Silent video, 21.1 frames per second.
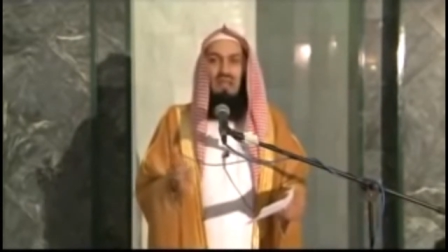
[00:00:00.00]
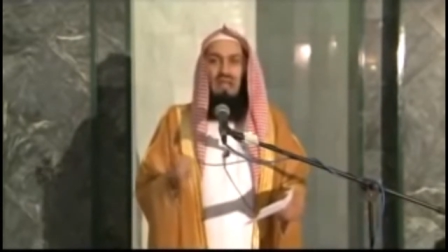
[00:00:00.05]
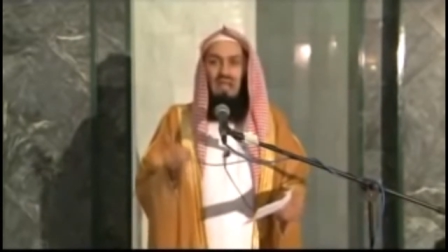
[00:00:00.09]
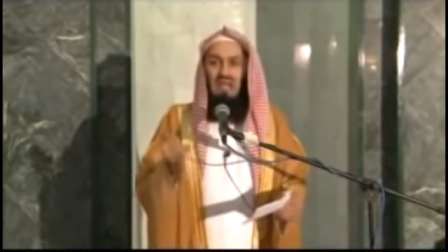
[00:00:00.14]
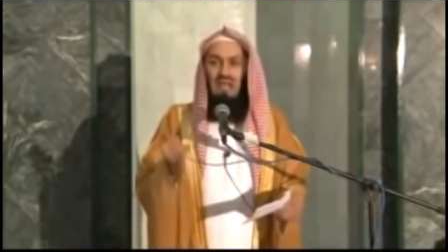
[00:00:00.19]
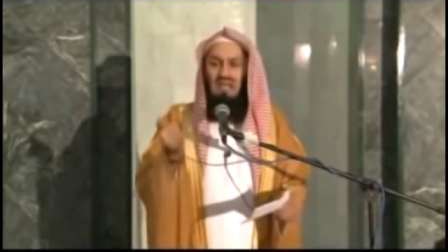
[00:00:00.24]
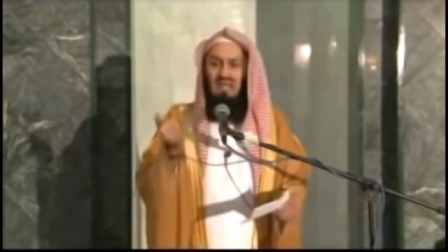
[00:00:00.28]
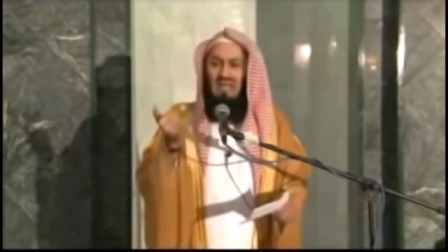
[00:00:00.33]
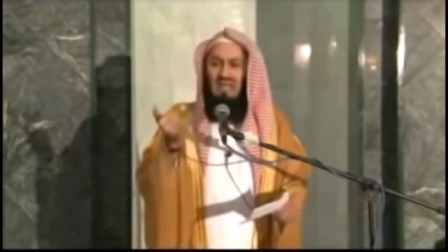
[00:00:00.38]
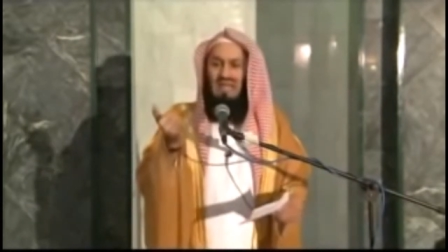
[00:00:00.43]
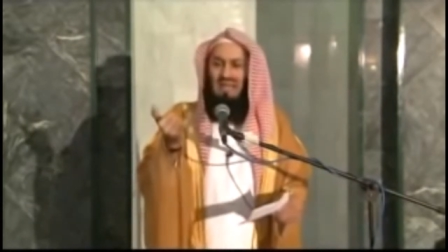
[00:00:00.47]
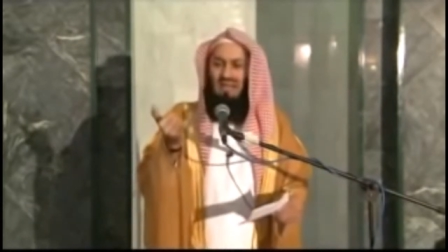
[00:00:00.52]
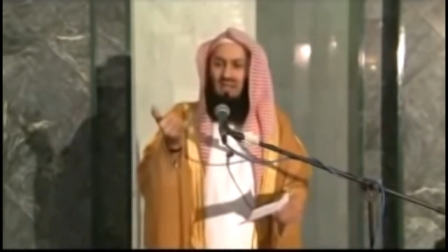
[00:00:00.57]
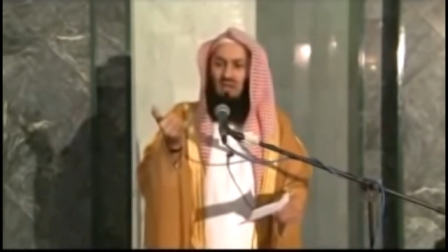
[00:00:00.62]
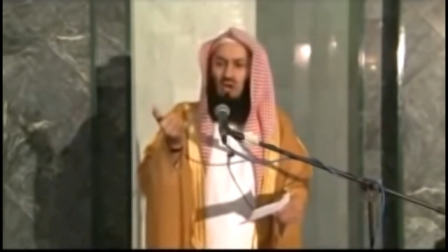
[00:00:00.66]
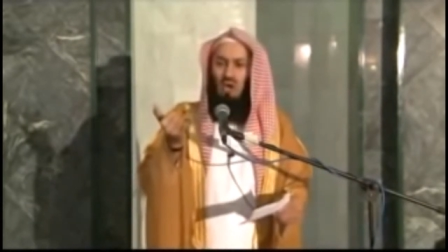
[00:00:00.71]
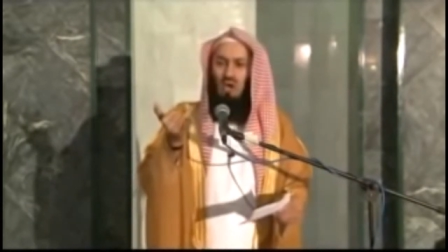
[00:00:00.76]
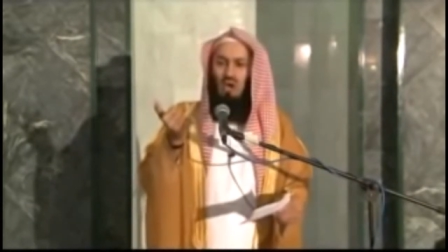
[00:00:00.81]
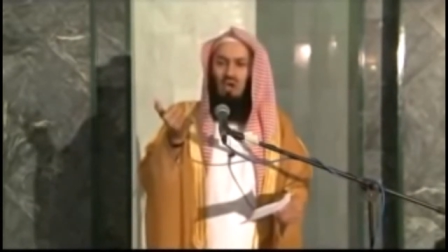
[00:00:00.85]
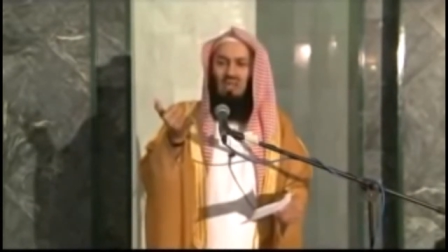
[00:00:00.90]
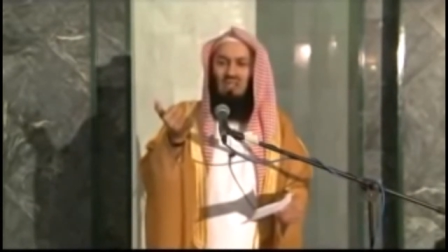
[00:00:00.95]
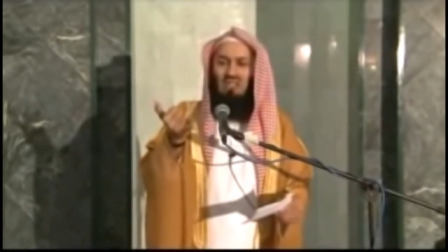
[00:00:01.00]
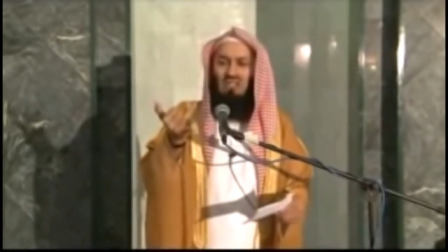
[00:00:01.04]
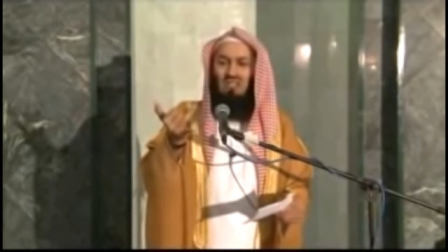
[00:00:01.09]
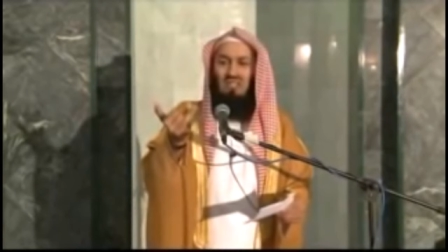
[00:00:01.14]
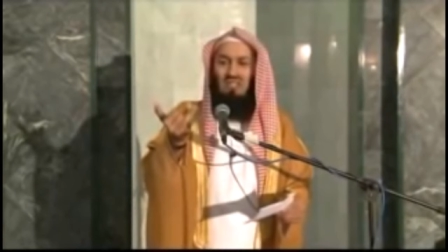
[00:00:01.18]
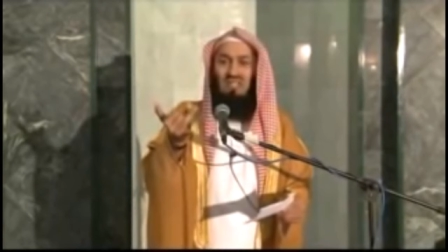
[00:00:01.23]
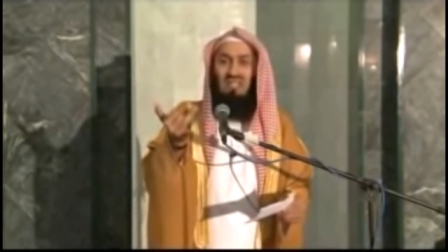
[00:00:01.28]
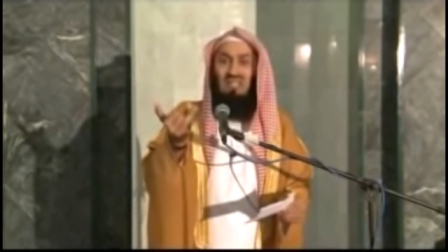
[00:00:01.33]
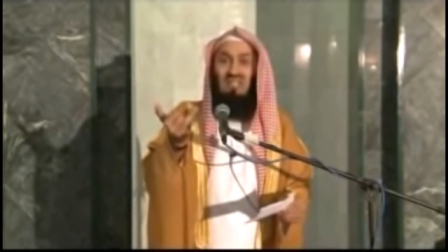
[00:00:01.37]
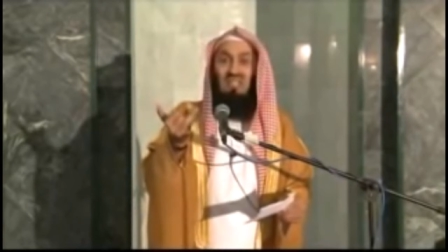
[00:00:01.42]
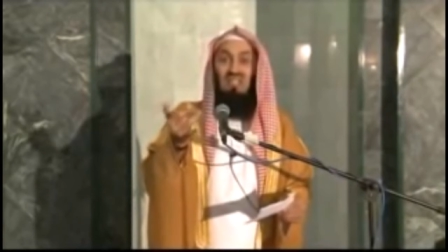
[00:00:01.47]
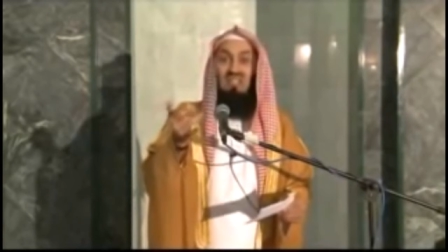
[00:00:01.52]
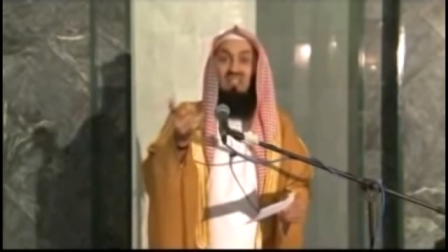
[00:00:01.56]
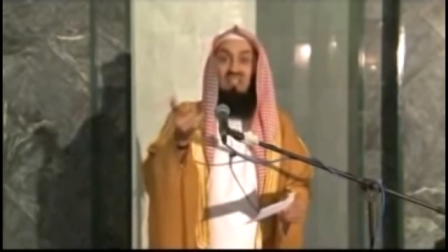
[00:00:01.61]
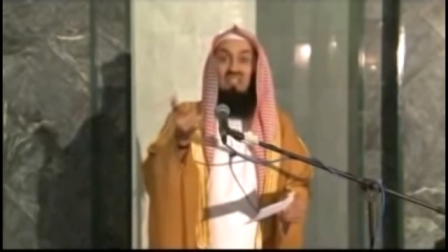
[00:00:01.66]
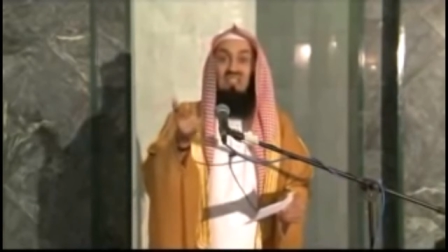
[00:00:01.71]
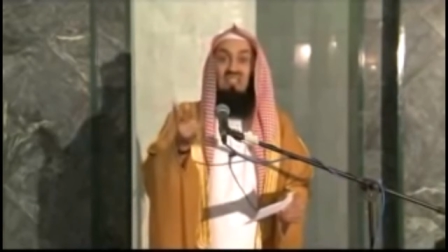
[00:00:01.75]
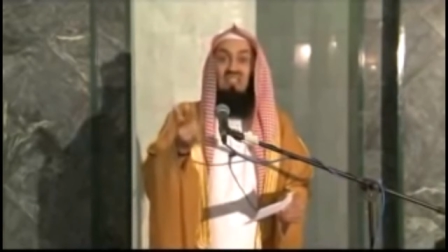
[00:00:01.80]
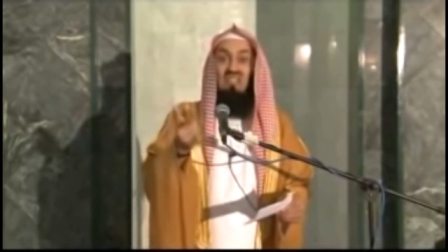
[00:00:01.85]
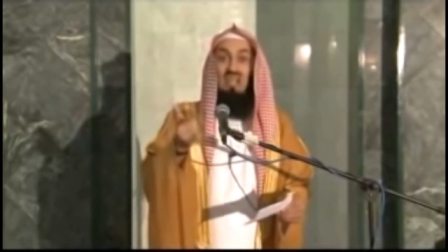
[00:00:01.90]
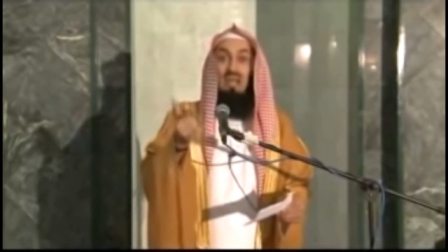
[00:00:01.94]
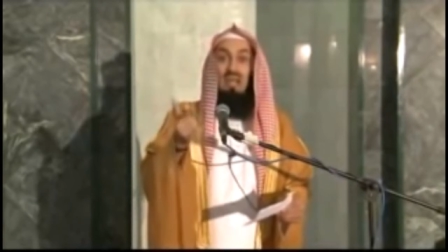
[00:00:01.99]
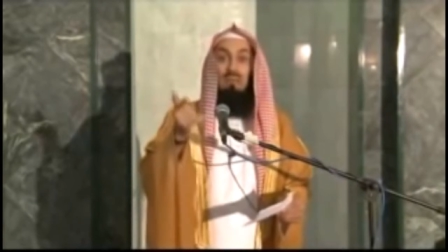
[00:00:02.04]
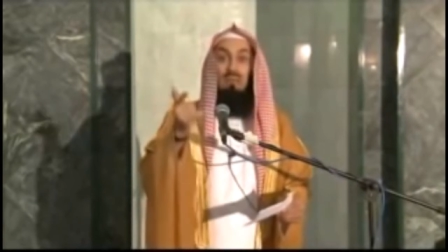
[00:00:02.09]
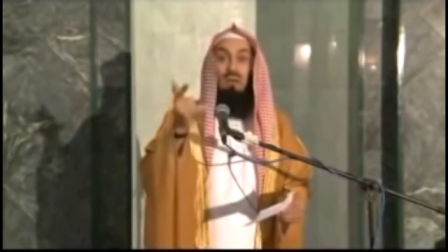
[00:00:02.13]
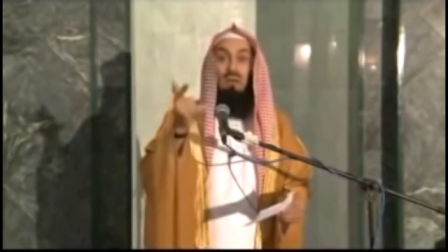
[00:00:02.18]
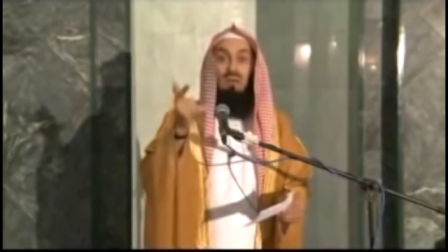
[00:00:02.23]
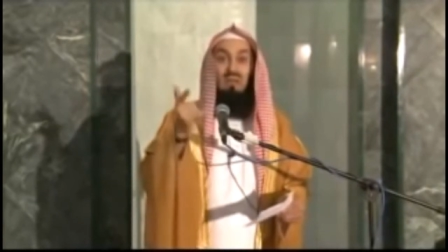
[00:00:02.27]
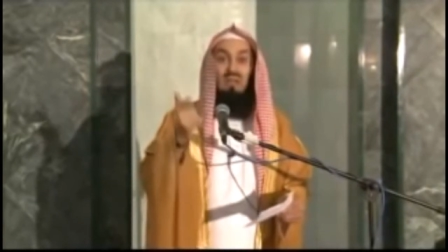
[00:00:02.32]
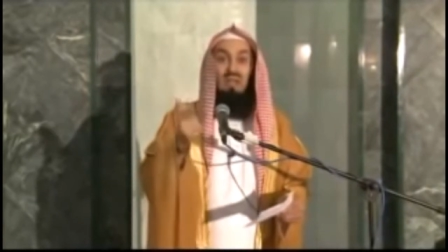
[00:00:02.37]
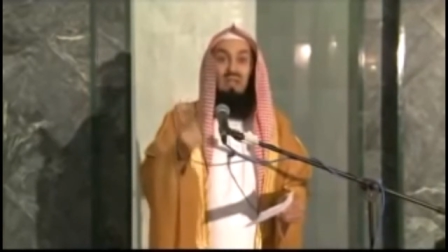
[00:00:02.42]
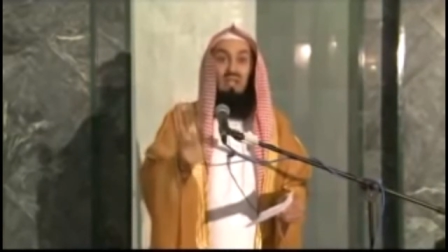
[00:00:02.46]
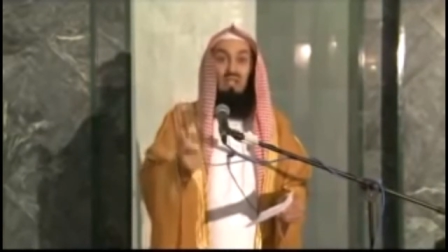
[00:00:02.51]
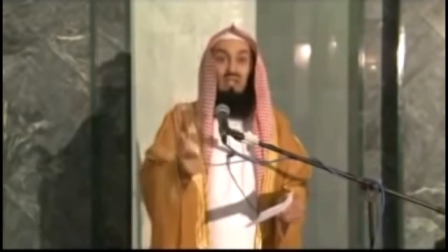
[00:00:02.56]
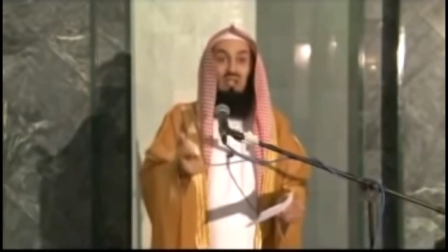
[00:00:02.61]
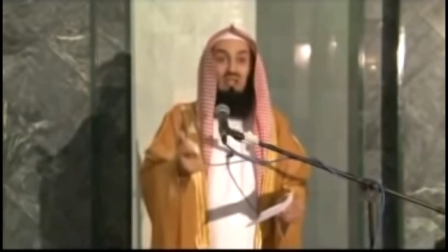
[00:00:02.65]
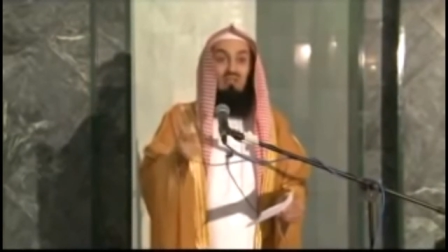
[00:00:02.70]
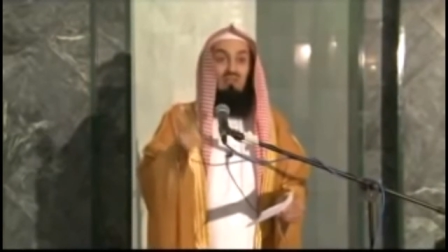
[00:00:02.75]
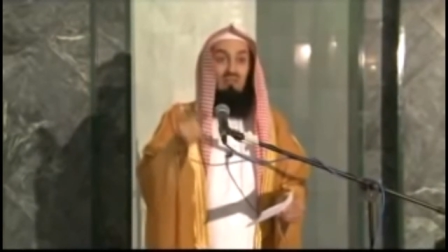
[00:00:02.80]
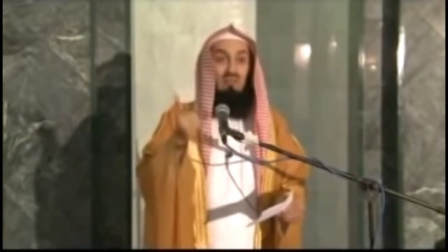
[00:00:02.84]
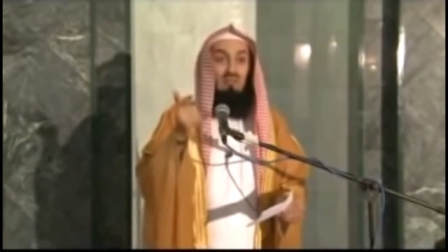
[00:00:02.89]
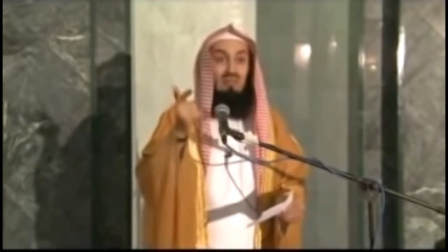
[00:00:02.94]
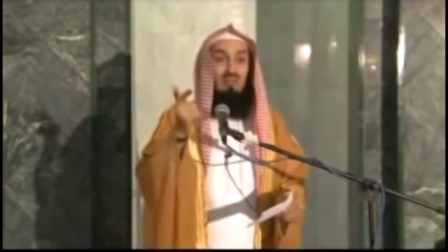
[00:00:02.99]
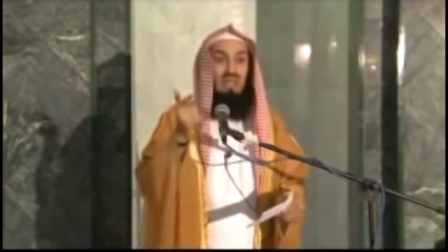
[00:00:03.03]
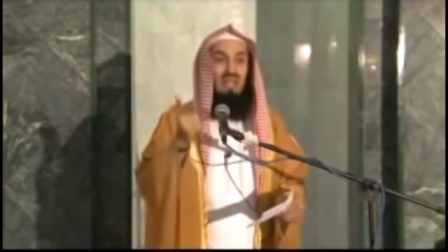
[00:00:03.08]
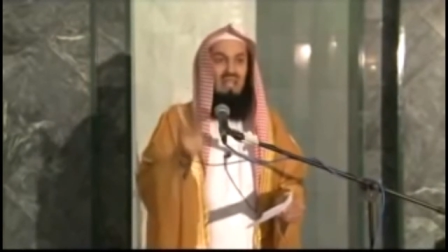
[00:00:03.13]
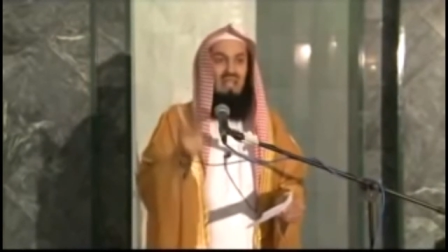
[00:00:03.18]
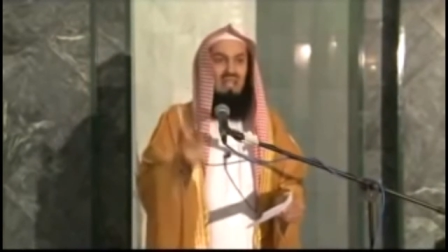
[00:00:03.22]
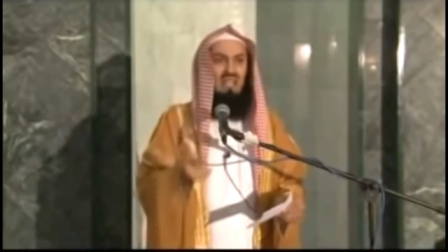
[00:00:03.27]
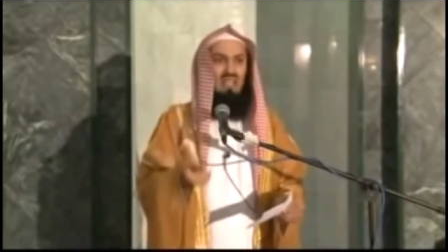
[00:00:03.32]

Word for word: and alcohol and drinking, this is abomination from the